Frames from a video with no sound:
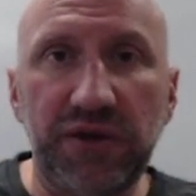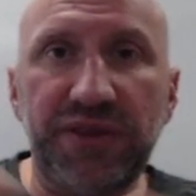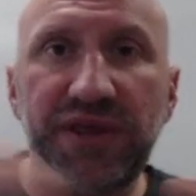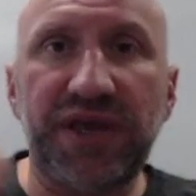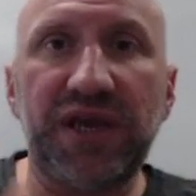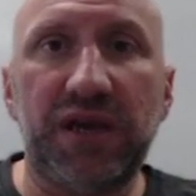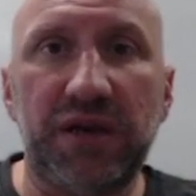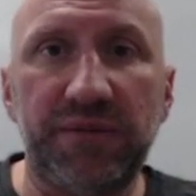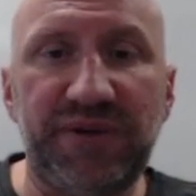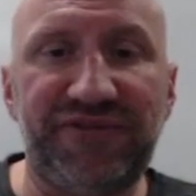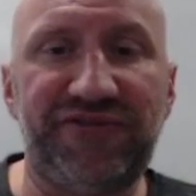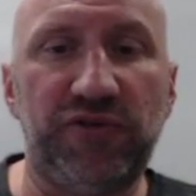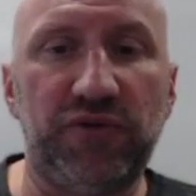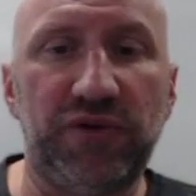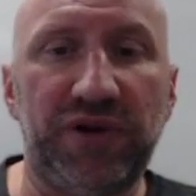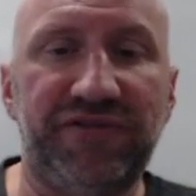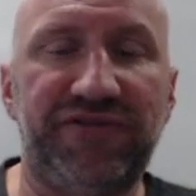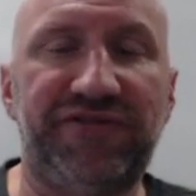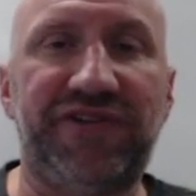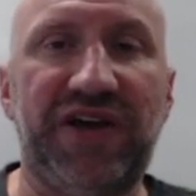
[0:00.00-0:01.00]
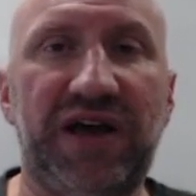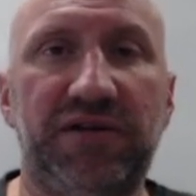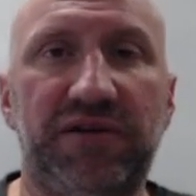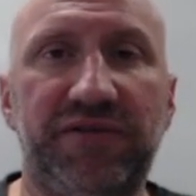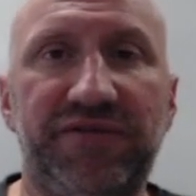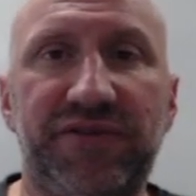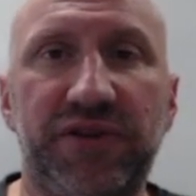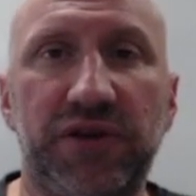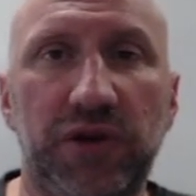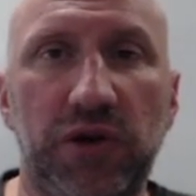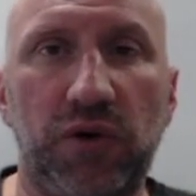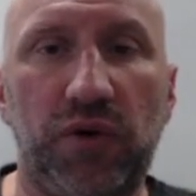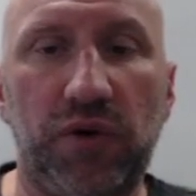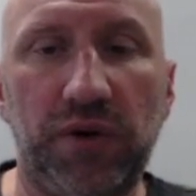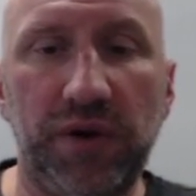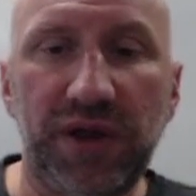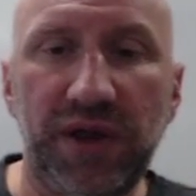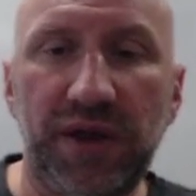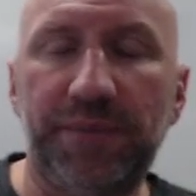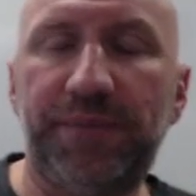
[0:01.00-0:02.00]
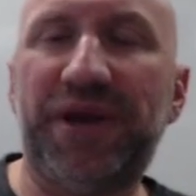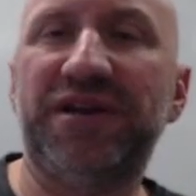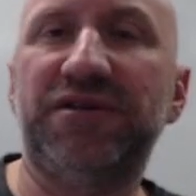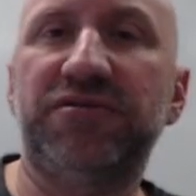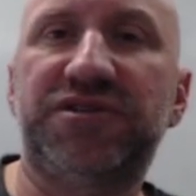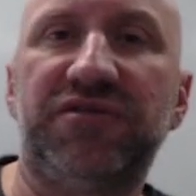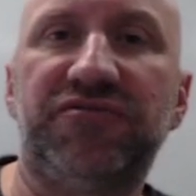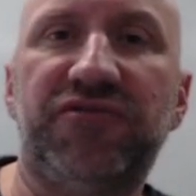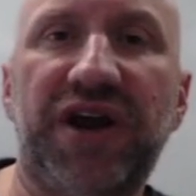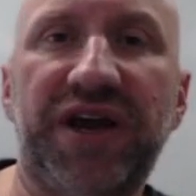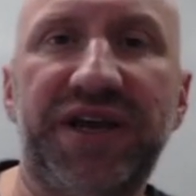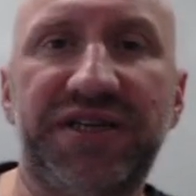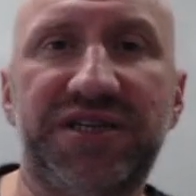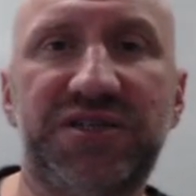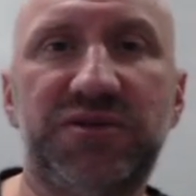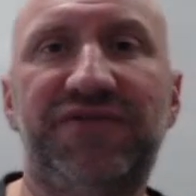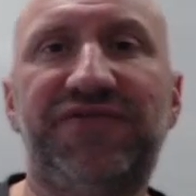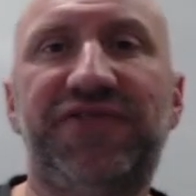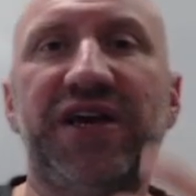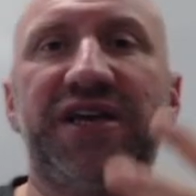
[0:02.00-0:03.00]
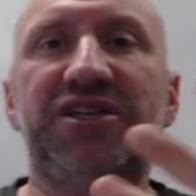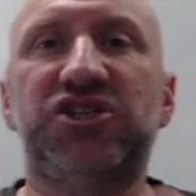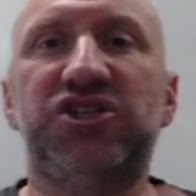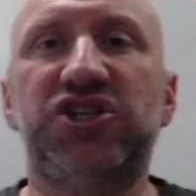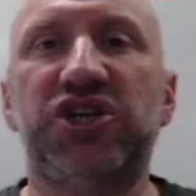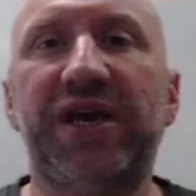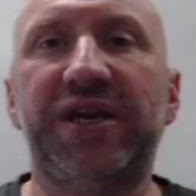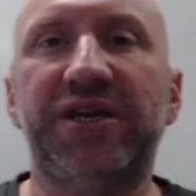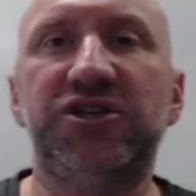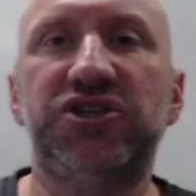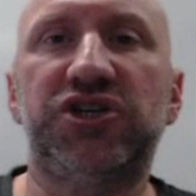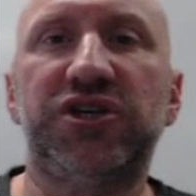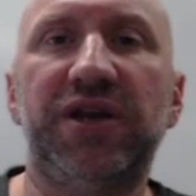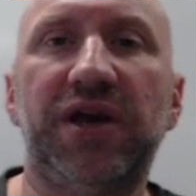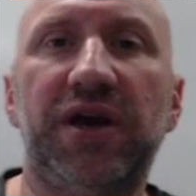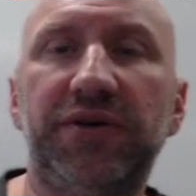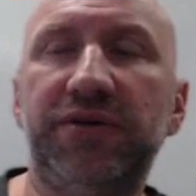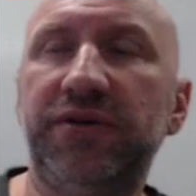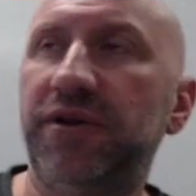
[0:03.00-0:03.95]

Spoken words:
you're then going to be falling foul of the law. Penalty rates. So if they change,